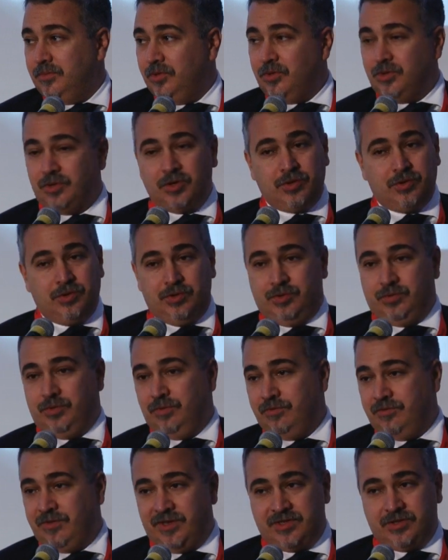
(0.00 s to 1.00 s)
you're not going to
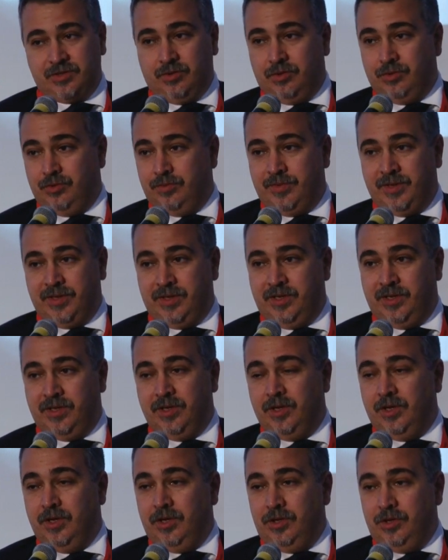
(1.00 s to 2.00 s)
invest all the money
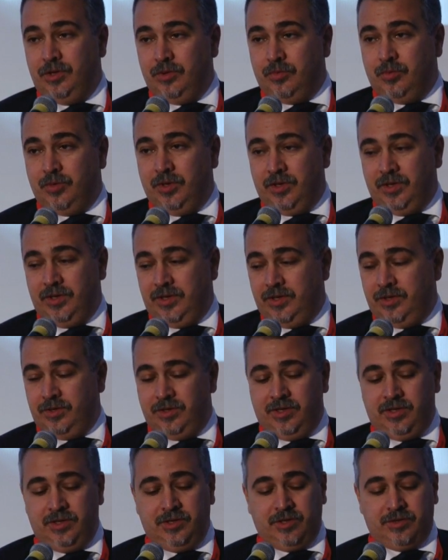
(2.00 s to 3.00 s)
you will
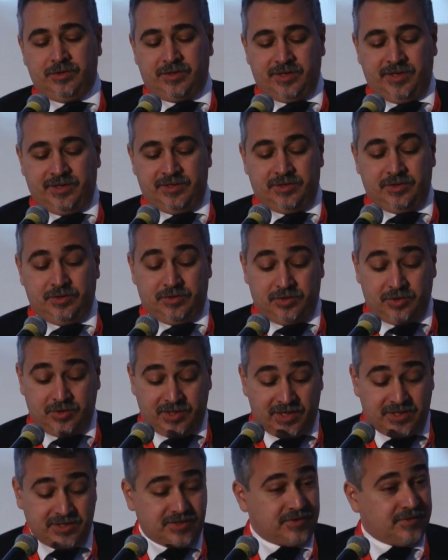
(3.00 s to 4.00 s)
in the other case. So
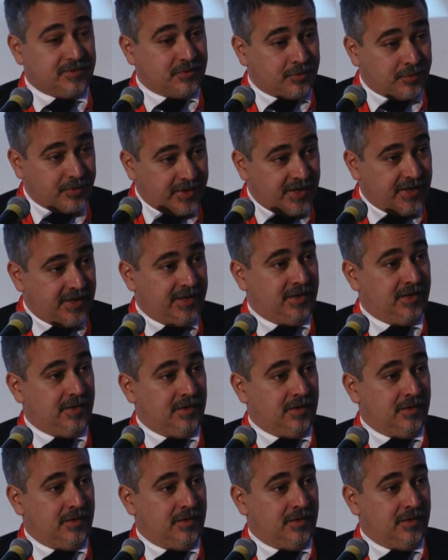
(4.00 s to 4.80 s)
that's really